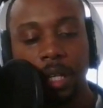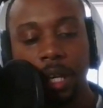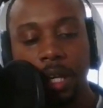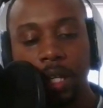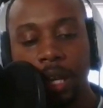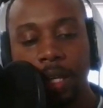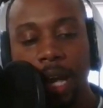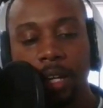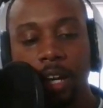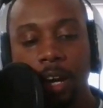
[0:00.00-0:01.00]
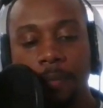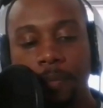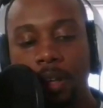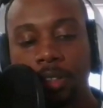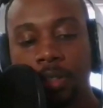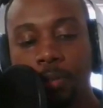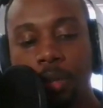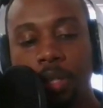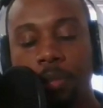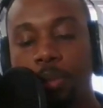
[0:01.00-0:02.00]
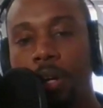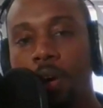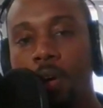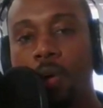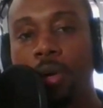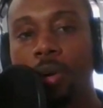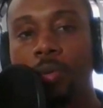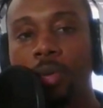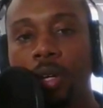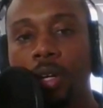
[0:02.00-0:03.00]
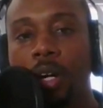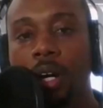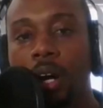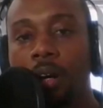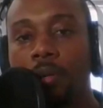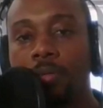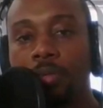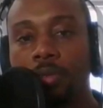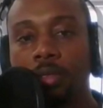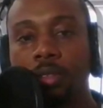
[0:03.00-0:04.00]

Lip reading: and that also put a hold on um,